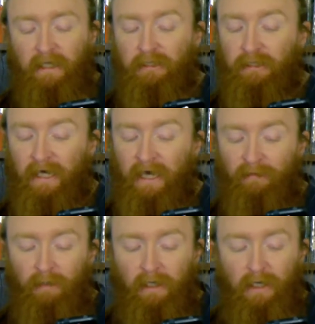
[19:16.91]
Each
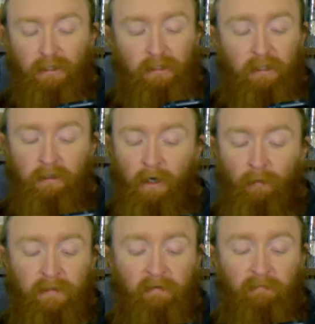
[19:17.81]
time she
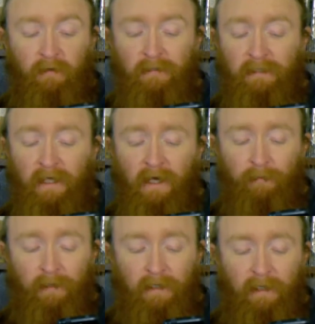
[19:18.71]
thought it was the first
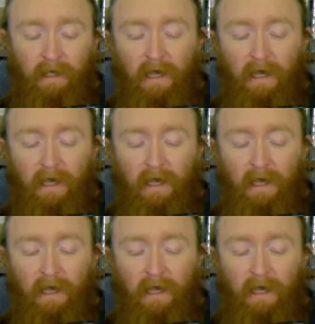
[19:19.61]
time,